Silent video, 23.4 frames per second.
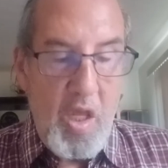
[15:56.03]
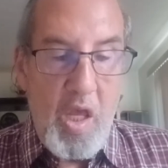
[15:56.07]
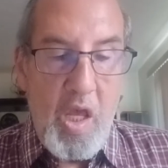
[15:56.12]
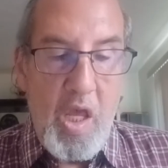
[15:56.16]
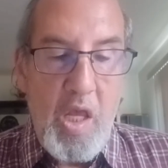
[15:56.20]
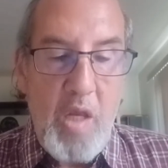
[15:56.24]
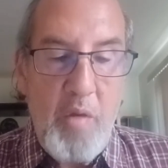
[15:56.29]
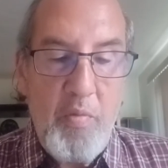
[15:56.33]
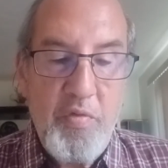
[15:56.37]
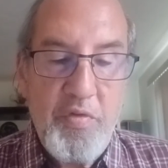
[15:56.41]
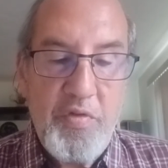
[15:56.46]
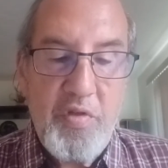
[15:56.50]

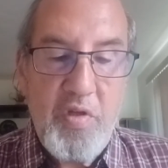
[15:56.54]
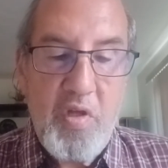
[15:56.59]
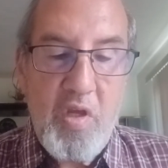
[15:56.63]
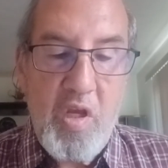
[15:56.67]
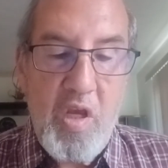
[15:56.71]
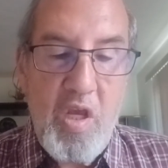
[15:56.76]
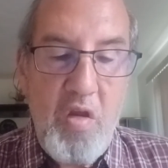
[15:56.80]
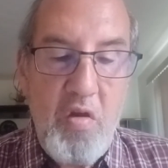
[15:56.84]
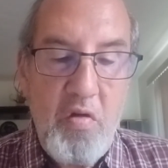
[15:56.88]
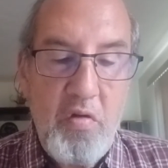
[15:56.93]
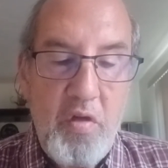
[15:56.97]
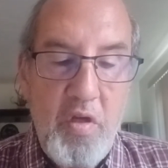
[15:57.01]
he was
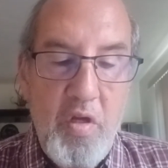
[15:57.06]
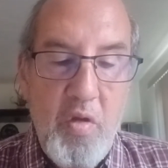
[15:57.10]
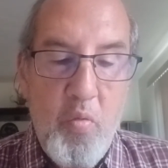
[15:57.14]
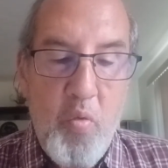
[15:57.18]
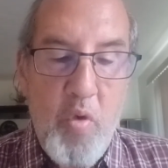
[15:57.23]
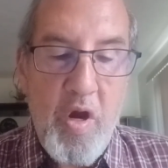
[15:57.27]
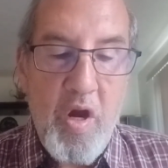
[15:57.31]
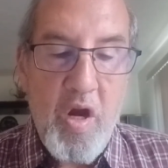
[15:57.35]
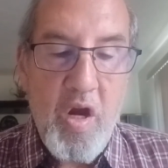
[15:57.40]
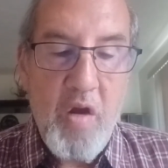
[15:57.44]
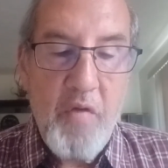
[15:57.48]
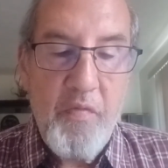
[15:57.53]
acutely
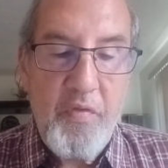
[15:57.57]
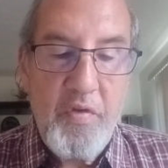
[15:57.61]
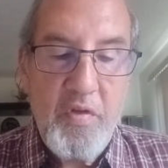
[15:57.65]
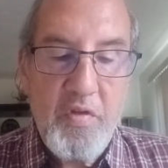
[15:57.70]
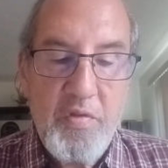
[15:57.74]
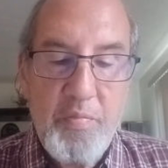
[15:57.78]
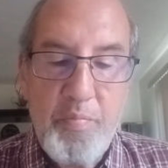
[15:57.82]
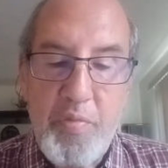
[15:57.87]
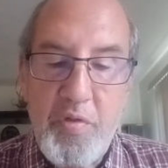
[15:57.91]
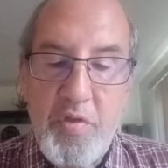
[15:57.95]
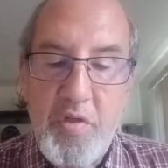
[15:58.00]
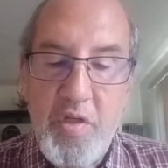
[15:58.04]
aware of
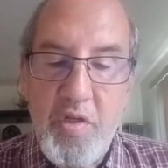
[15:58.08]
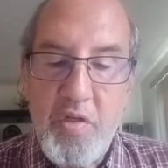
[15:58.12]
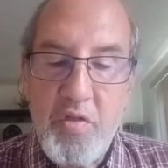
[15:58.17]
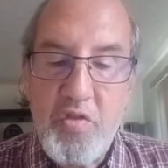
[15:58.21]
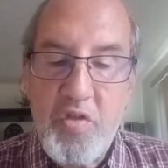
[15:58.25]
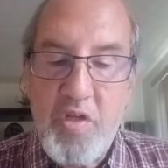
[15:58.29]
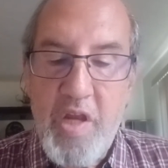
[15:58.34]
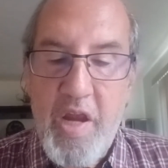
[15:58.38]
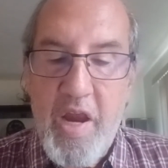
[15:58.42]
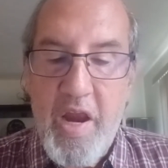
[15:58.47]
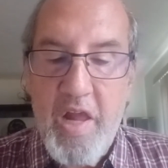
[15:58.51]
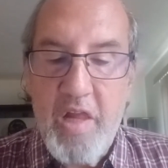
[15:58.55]
its
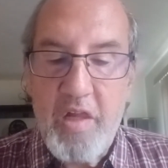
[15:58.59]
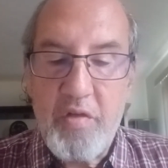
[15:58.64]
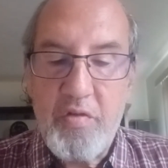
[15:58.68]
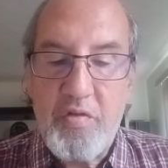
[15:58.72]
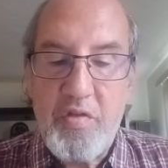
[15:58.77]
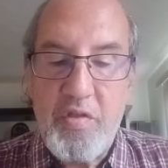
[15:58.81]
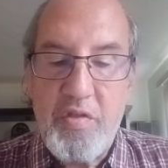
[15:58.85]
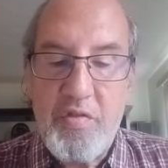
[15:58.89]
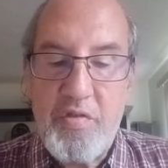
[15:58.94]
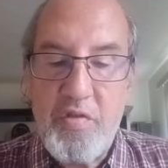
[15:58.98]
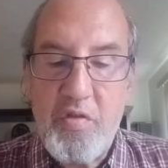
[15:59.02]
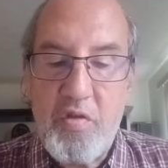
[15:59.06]
potentialities.